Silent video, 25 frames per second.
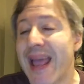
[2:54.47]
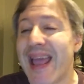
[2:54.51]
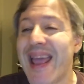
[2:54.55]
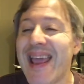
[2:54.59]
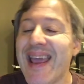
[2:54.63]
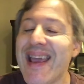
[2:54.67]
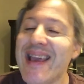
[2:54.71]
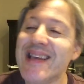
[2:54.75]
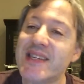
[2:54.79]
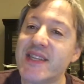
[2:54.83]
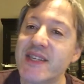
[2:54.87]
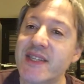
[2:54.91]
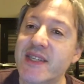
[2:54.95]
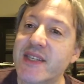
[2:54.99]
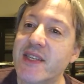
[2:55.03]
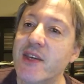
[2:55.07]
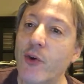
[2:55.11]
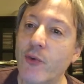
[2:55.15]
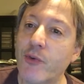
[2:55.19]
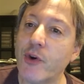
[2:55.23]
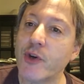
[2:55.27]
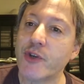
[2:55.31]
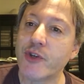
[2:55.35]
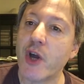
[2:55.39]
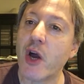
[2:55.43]
He's a
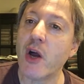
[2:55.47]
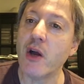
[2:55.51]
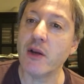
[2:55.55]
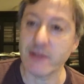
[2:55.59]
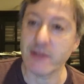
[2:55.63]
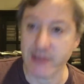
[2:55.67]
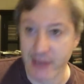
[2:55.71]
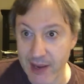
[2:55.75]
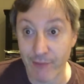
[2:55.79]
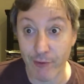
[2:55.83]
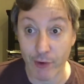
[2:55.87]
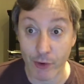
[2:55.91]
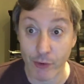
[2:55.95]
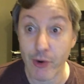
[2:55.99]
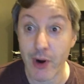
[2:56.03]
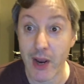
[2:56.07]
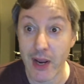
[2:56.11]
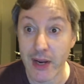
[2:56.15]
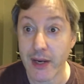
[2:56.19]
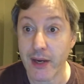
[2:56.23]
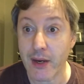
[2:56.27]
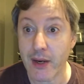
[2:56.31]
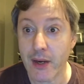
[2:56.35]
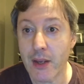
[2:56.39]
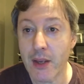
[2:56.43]
silver-tongued devil,
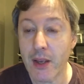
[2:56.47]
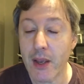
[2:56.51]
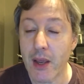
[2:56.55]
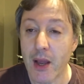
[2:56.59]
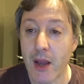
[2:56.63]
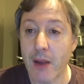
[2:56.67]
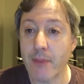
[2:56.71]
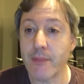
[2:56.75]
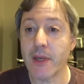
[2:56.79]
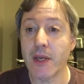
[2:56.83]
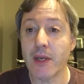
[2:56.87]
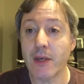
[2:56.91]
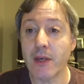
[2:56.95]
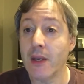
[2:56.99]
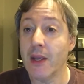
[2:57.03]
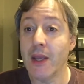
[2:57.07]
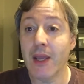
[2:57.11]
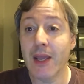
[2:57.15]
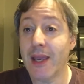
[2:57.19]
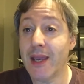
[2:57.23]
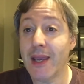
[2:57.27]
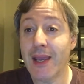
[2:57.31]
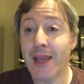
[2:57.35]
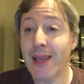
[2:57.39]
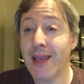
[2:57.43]
right? I mean,
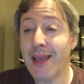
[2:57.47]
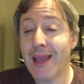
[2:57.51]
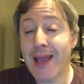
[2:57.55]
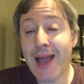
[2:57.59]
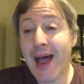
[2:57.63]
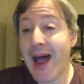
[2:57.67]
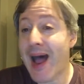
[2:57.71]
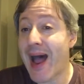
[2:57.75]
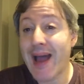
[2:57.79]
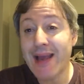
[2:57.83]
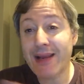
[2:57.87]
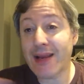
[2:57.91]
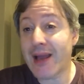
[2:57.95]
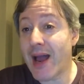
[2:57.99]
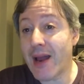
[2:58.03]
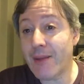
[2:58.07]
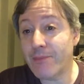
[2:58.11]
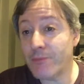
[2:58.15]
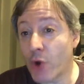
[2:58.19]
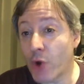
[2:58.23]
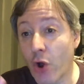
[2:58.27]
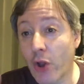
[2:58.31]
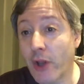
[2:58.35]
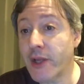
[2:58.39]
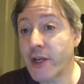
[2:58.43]
I'm
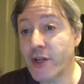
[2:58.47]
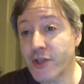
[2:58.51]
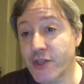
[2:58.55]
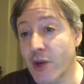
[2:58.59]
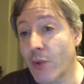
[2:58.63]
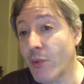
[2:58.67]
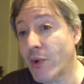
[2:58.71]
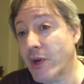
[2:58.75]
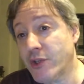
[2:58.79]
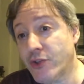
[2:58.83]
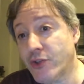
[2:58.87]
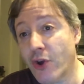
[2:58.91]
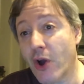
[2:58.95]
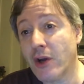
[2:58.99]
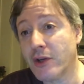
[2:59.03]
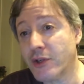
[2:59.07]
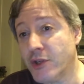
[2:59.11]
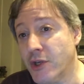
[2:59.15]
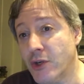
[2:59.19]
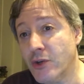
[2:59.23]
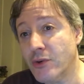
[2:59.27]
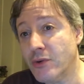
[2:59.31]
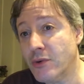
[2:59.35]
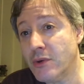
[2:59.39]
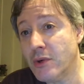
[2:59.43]
calling because I want to talk to
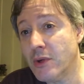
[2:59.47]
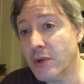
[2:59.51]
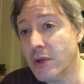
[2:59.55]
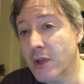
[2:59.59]
you.